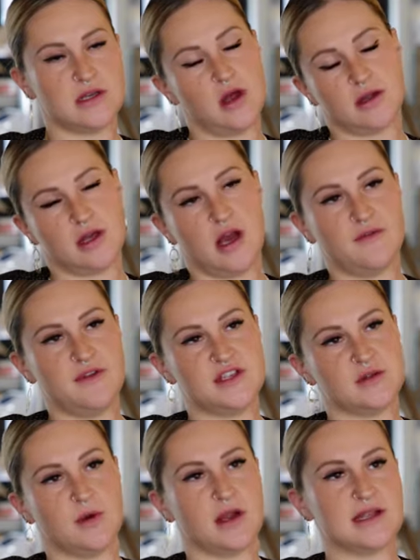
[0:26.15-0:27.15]
non-coffee
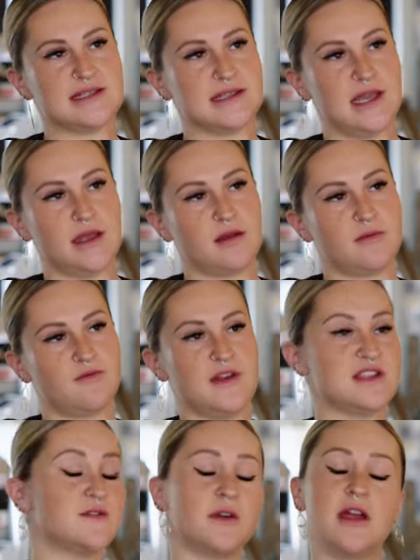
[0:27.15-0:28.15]
to where it's like
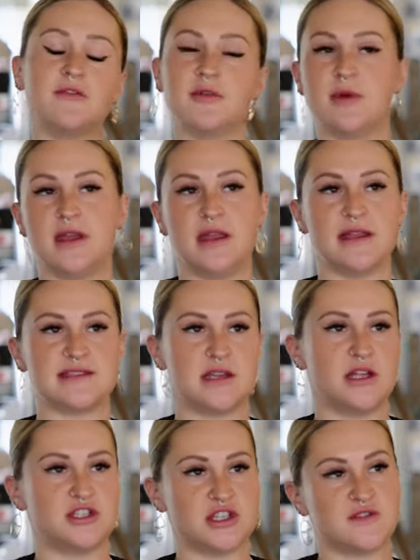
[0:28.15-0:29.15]
fits for everybody. It's
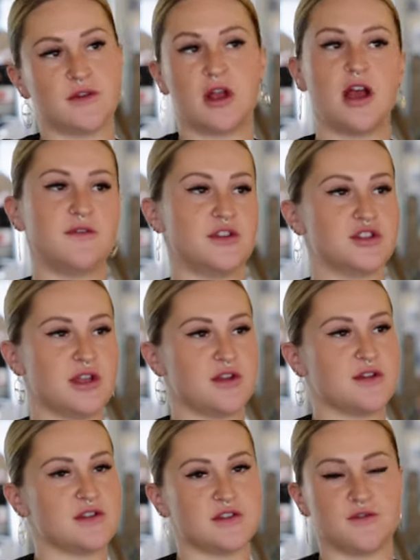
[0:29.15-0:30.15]
not just for coffee
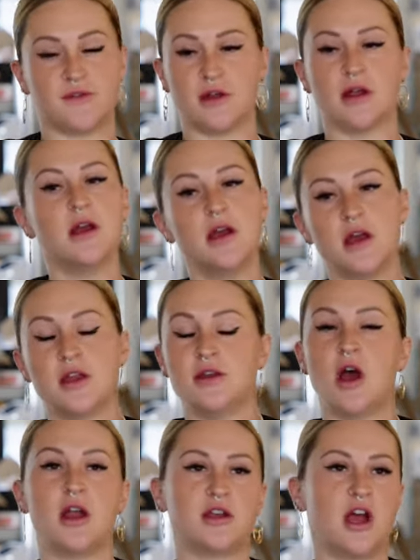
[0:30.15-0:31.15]
drinkers or for
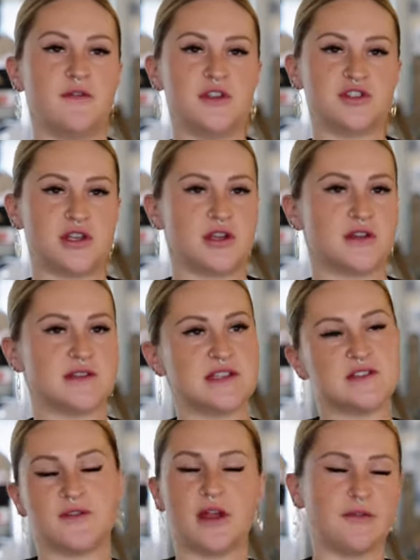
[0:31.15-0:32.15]
non-coffee drinkers,
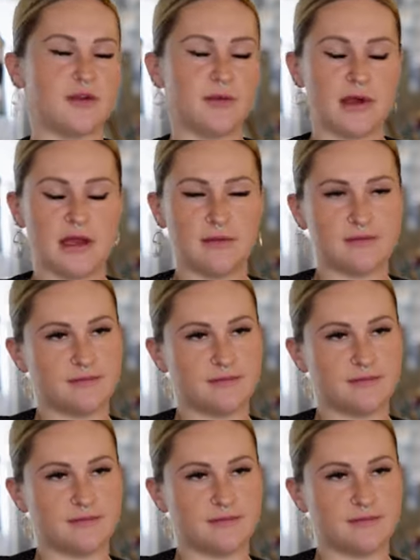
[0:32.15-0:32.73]
it's for everybody.